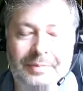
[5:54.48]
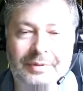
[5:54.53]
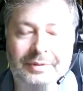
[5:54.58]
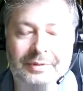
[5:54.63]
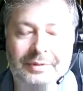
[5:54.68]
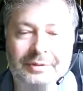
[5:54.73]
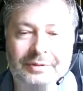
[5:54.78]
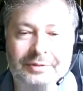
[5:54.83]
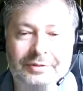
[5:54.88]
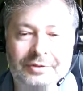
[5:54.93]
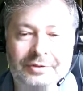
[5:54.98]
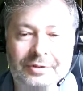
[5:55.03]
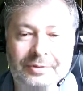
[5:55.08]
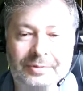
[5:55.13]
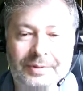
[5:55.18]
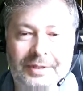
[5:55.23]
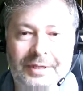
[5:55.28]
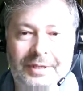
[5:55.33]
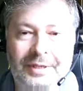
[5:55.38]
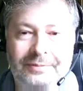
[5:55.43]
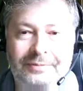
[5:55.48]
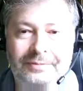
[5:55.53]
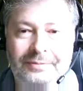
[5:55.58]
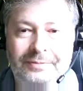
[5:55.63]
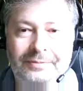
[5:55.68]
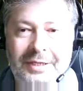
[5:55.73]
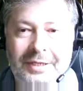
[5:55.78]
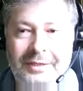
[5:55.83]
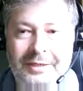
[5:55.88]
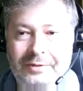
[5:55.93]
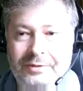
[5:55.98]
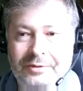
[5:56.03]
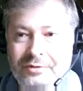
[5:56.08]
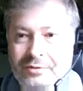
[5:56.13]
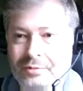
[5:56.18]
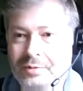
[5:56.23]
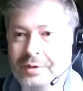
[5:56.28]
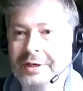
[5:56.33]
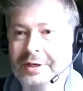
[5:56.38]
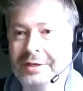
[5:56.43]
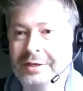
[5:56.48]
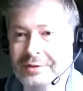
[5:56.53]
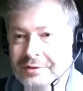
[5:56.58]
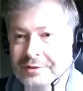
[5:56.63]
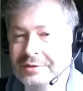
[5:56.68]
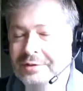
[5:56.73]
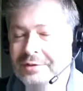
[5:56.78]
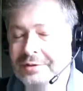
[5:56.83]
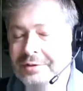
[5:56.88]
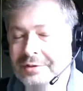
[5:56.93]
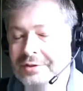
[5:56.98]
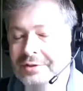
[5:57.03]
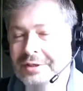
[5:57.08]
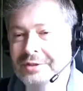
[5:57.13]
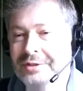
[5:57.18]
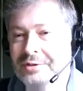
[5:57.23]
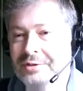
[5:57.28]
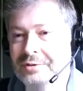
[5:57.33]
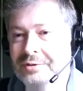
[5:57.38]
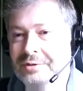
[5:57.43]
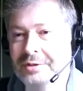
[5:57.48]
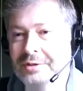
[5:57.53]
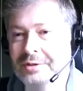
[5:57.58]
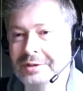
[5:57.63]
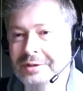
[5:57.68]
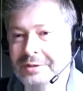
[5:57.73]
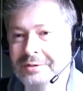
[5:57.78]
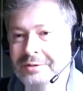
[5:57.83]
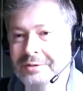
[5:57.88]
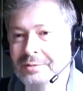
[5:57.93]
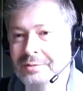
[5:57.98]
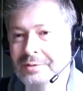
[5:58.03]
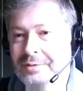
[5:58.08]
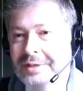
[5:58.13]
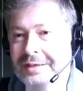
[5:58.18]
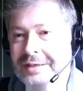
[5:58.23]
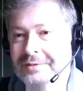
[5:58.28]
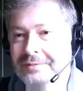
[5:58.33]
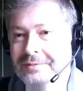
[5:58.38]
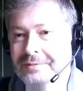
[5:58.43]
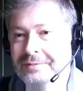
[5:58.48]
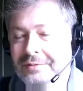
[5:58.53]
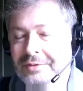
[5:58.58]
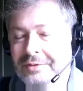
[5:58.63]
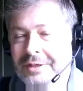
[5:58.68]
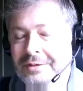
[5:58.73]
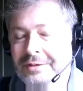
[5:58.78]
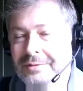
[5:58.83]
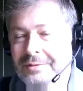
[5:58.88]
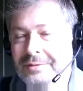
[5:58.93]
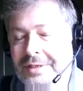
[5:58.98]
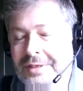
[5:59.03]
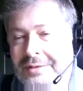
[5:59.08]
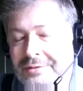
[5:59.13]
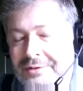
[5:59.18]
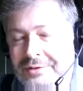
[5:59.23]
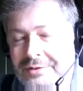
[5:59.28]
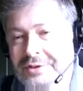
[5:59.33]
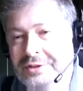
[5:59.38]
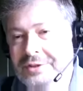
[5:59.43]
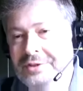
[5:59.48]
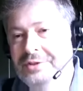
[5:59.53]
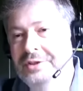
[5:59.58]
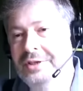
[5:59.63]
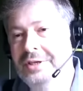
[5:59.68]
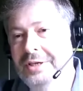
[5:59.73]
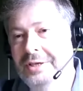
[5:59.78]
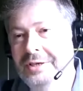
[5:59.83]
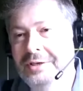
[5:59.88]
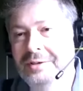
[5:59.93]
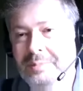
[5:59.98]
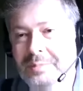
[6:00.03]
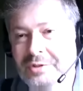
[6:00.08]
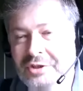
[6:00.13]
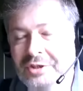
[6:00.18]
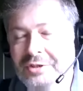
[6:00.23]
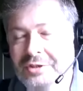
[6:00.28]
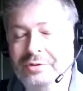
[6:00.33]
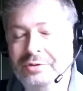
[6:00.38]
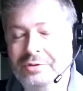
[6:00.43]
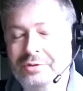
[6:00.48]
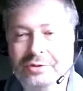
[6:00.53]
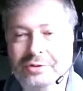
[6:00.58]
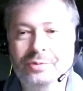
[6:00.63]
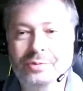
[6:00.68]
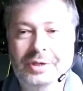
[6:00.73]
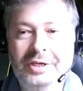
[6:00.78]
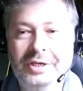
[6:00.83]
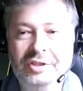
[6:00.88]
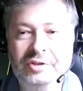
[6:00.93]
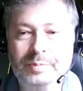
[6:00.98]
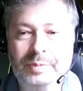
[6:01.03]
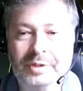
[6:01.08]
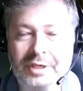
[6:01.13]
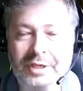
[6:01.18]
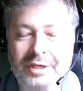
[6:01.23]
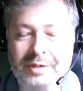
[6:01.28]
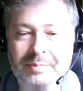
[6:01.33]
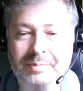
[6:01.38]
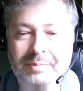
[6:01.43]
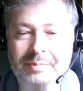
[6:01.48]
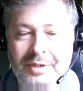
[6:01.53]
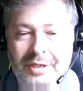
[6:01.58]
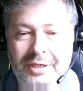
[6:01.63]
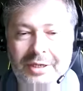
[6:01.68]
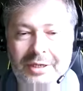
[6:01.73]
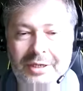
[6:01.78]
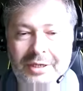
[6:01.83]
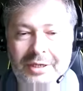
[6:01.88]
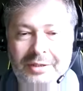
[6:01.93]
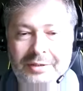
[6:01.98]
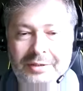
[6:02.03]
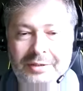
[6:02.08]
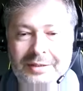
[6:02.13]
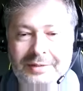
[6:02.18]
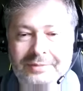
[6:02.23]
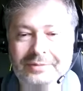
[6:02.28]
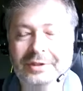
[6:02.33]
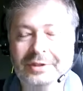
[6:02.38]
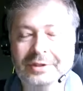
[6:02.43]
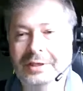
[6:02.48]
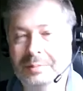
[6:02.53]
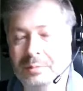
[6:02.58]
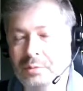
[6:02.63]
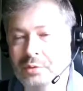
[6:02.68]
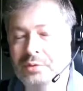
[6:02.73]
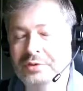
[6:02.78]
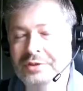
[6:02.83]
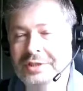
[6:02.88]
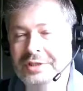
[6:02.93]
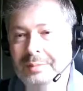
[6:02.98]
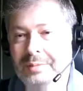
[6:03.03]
So they have taken strides. Since 2015, 2016, Magento 2 has become a definitely more stable